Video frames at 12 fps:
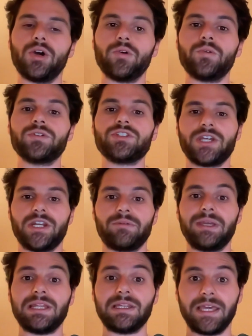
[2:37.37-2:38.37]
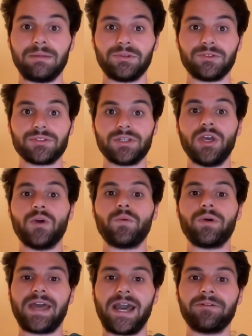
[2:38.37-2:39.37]
own generated labels
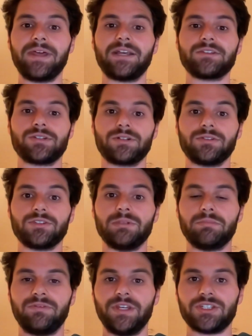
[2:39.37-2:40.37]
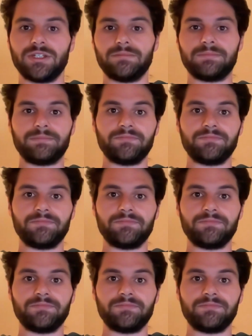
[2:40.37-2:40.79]
without external supervision.